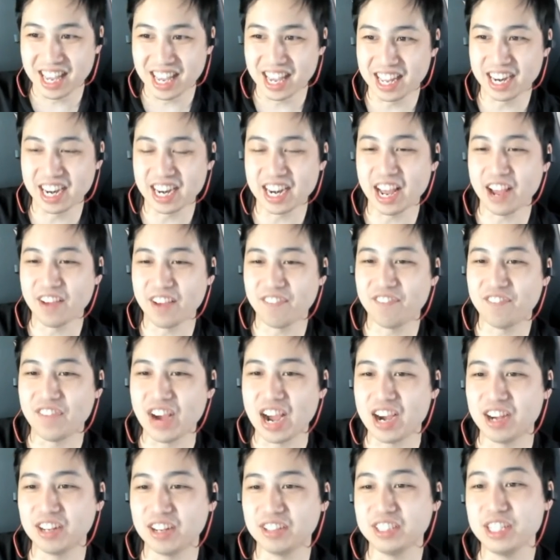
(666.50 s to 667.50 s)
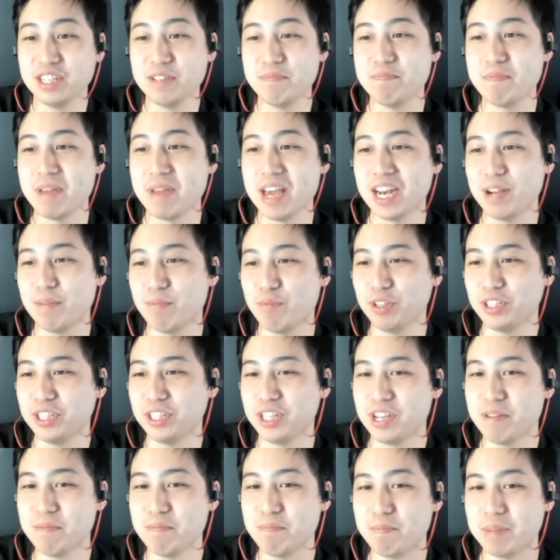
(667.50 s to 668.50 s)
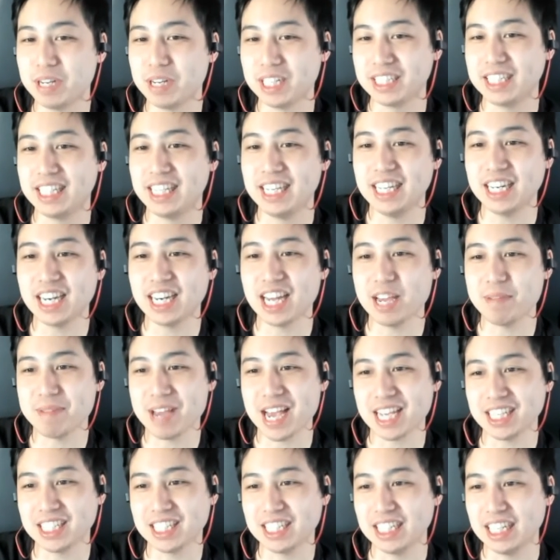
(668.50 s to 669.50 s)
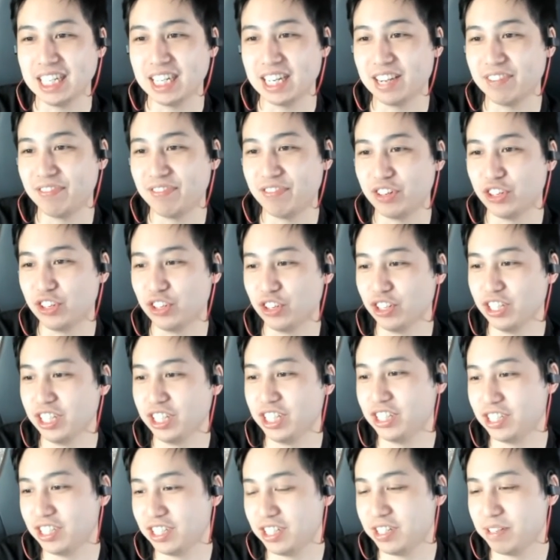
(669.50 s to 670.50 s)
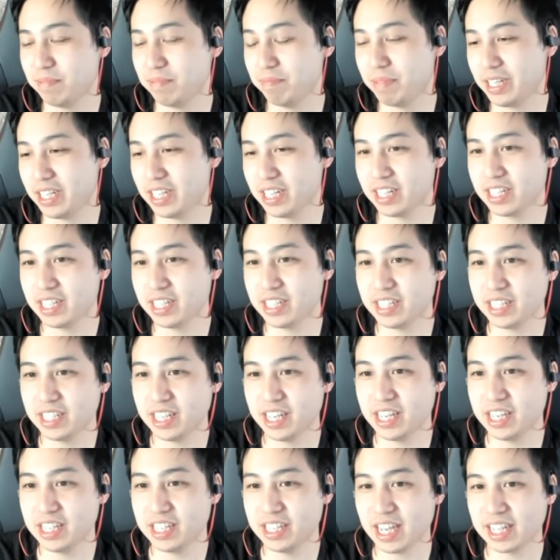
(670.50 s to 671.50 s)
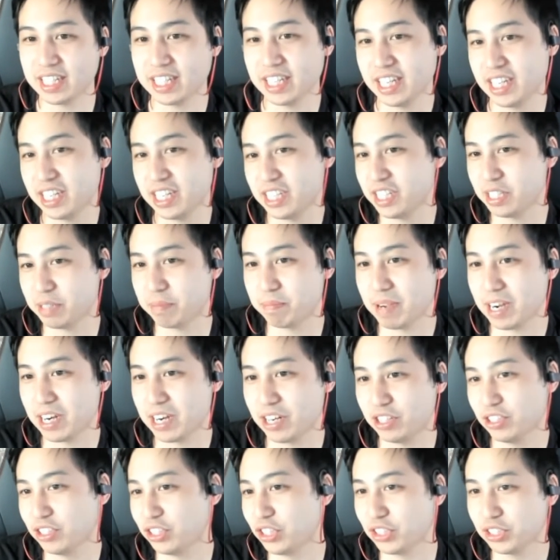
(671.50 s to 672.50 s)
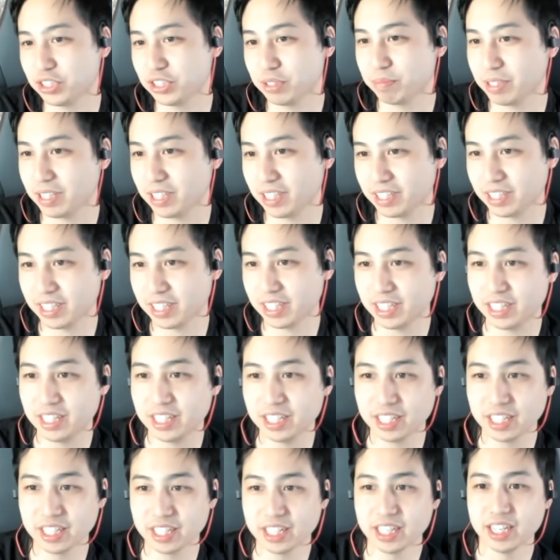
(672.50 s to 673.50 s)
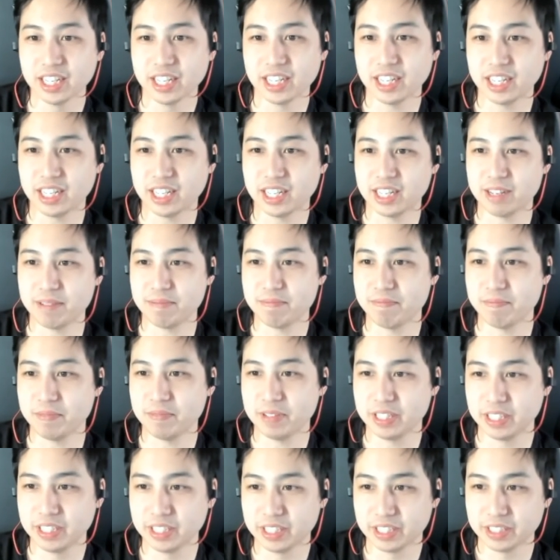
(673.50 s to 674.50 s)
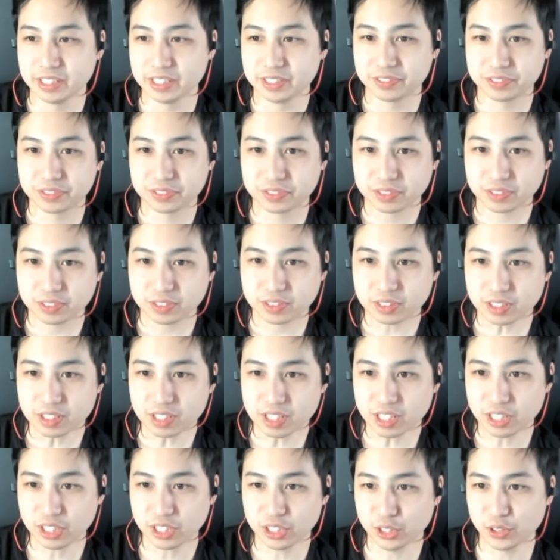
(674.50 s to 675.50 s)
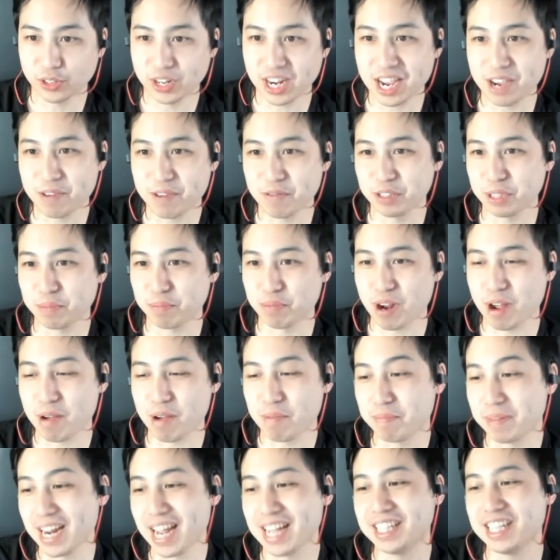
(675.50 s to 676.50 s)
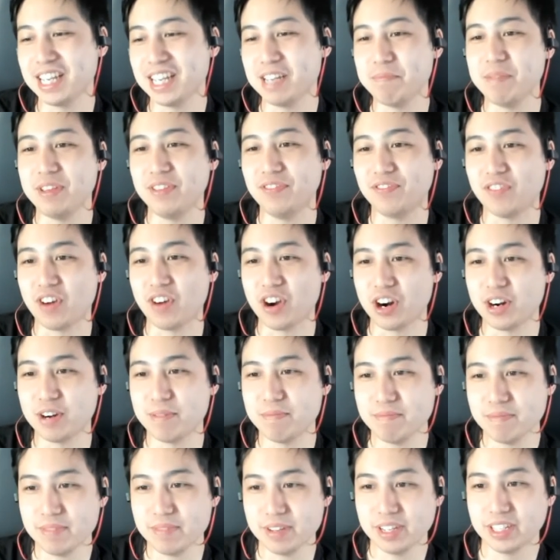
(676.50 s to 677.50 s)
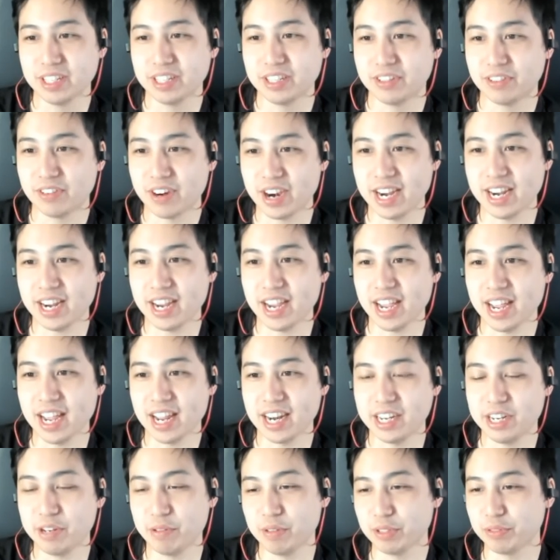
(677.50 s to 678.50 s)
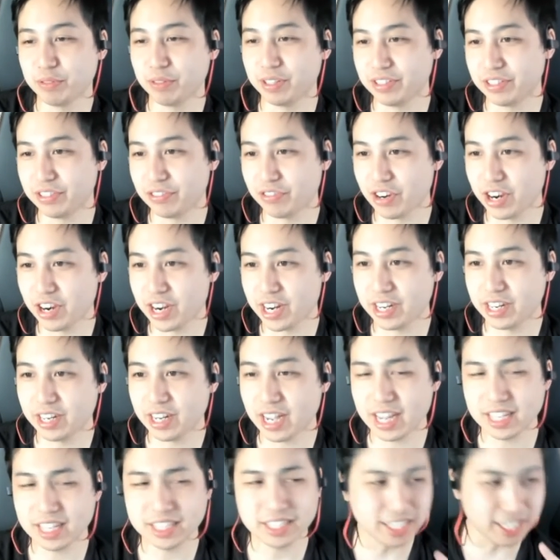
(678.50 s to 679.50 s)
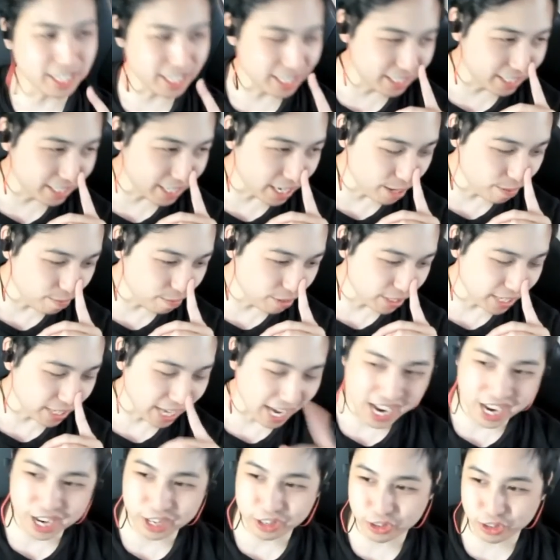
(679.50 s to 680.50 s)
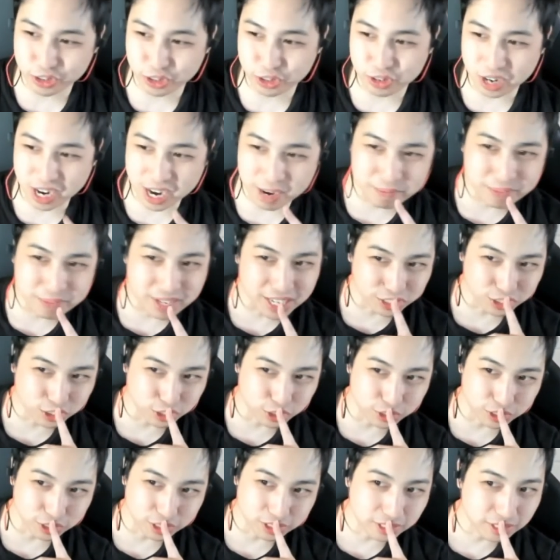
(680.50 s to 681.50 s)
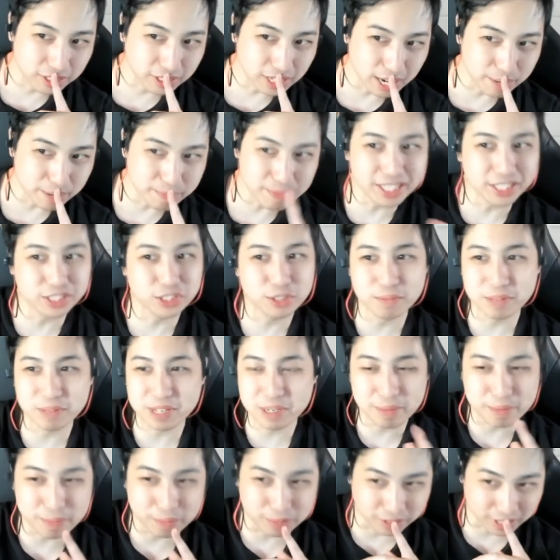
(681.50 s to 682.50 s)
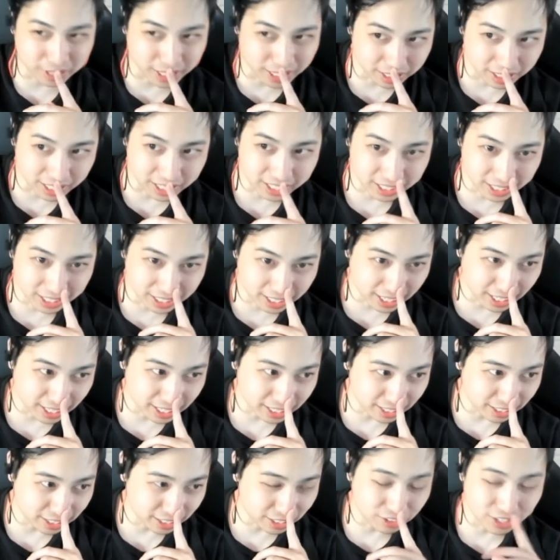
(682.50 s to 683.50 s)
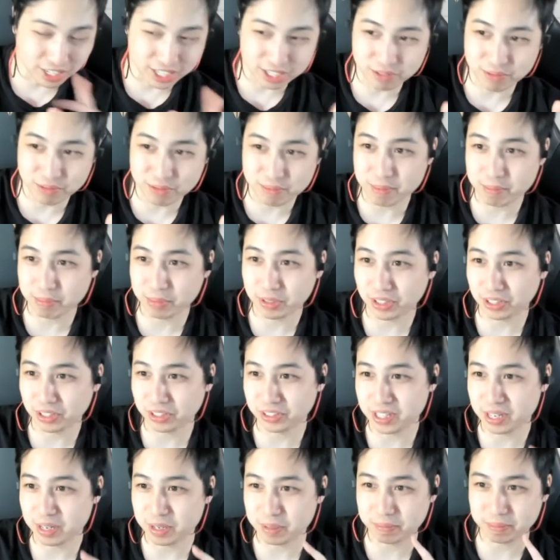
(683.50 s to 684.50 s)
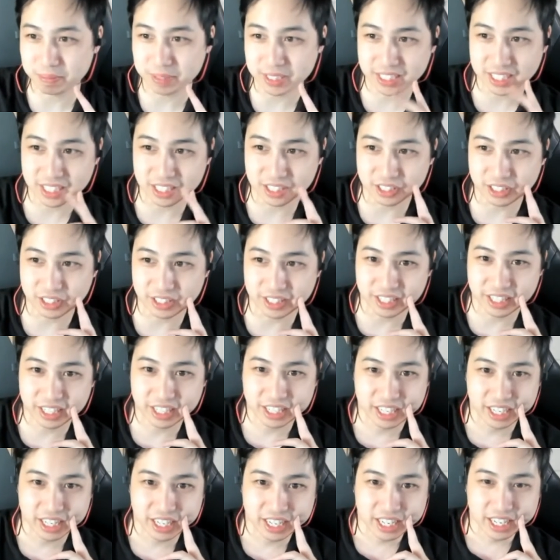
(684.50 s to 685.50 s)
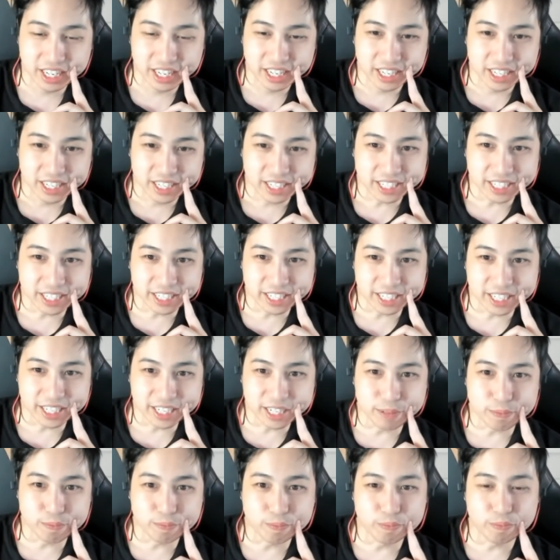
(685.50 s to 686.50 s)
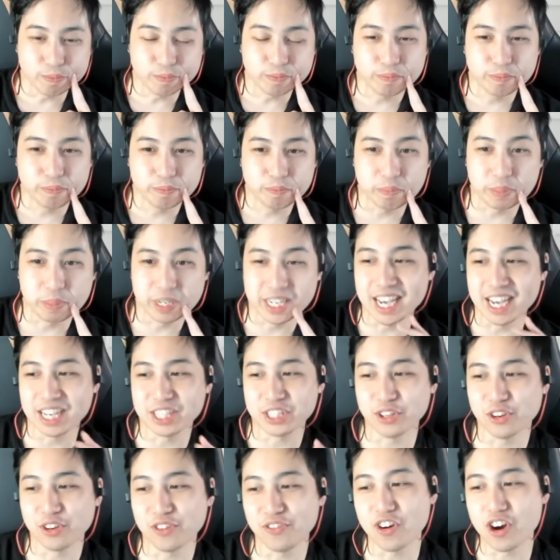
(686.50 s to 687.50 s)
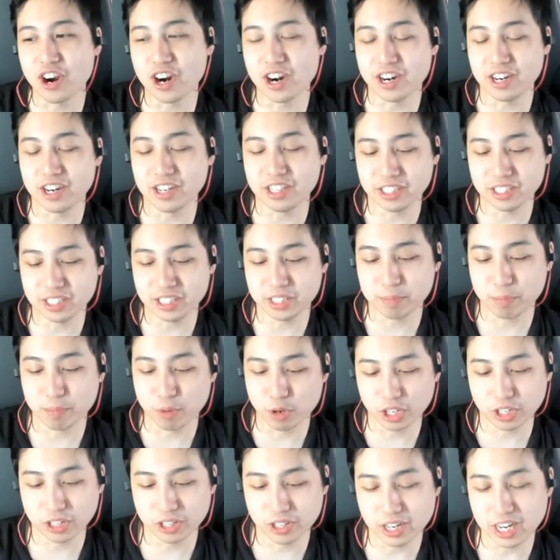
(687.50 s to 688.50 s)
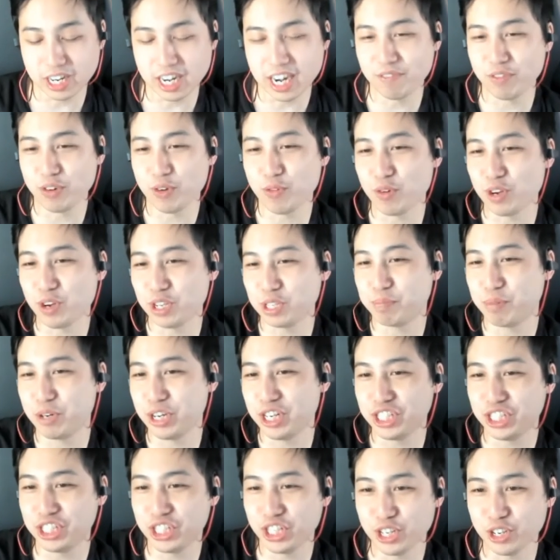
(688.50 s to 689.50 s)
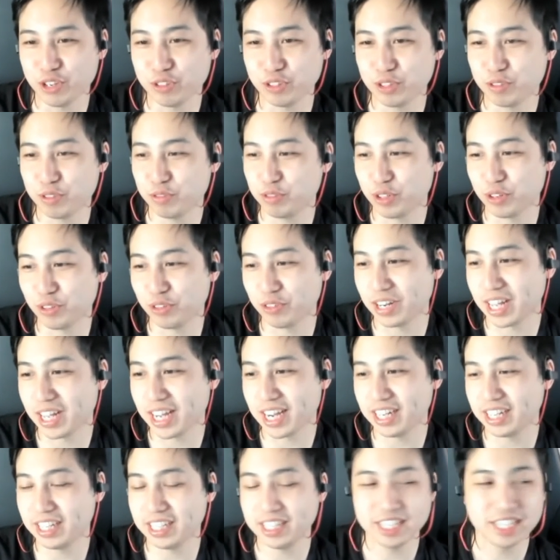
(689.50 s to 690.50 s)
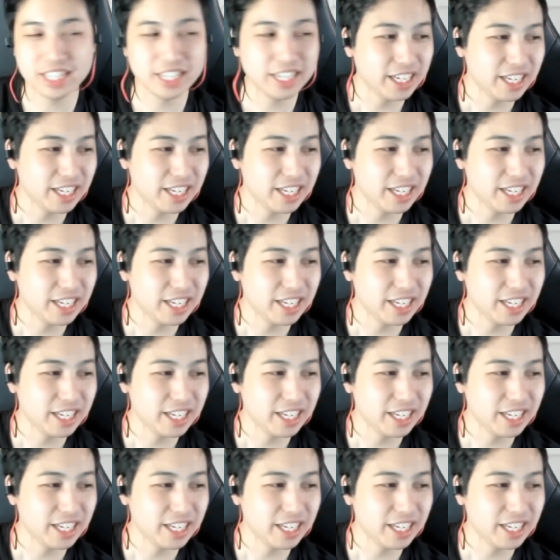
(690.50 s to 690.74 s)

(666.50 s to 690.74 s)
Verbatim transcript: And then I finally met up with them, but Key Lime actually left earlier because his I think his expired earlier or something like that. Um so that was the problem. But I did meet Farm, right? And he was with his friend. I think his name was Andrew. I'm not sure. I met too many people. I I kinda try to remember all their names, but it's kinda hard. Um but yeah, so far, spoiler, everyone's pretty chill. There was no like